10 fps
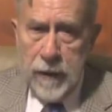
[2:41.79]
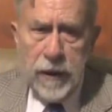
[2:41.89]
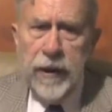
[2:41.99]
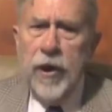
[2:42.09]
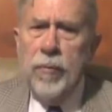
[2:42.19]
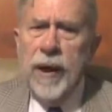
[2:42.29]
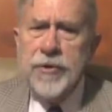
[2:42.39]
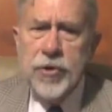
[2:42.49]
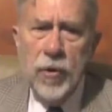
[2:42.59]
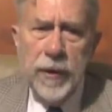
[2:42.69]

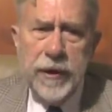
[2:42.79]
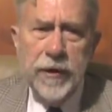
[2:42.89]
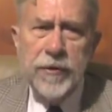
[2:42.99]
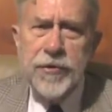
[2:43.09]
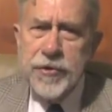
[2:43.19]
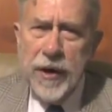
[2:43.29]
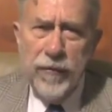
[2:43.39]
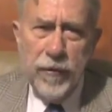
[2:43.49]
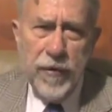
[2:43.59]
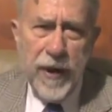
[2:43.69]
Glioblastoma kills
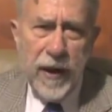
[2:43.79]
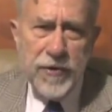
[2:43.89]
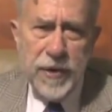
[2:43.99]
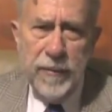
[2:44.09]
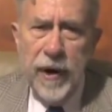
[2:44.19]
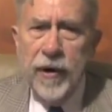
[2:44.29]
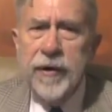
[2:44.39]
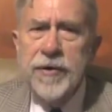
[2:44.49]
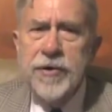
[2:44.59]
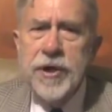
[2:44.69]
several thousand
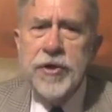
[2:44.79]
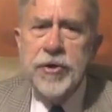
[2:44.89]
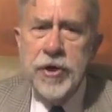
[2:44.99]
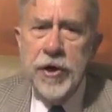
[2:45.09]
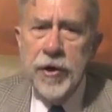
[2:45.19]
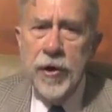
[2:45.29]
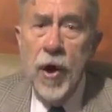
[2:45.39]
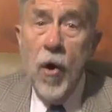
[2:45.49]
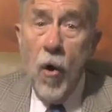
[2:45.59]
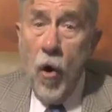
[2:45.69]
Americans each year,
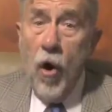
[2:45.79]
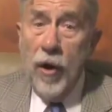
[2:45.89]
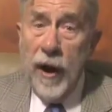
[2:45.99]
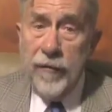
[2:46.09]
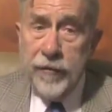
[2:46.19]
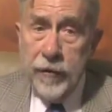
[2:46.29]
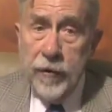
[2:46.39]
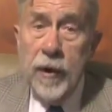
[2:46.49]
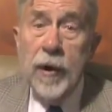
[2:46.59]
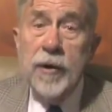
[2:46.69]
all
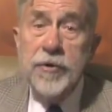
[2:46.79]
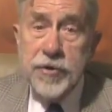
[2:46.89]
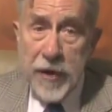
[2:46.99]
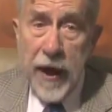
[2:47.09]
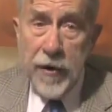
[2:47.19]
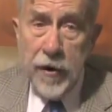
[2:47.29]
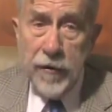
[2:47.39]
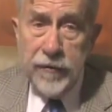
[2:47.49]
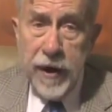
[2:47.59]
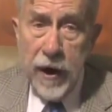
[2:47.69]
after standard
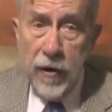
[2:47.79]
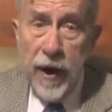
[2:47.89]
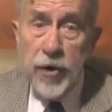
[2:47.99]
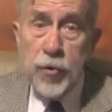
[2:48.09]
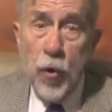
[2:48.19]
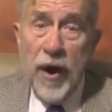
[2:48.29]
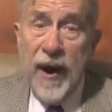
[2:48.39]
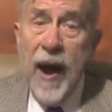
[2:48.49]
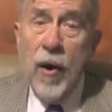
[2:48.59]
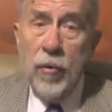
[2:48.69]
of care has run
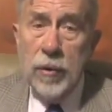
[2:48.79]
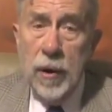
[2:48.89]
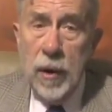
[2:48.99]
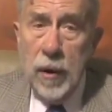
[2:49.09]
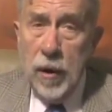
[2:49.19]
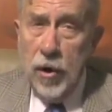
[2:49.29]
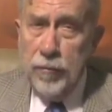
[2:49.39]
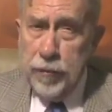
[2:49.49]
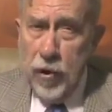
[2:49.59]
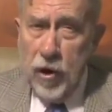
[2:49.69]
out
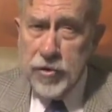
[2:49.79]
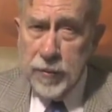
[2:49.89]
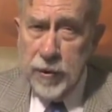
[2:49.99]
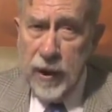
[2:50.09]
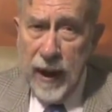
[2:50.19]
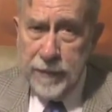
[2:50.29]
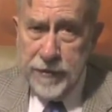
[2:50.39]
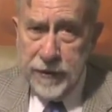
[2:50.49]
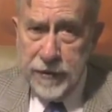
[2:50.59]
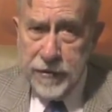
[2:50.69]
of plausible
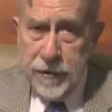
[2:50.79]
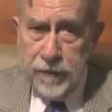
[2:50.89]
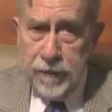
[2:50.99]
options.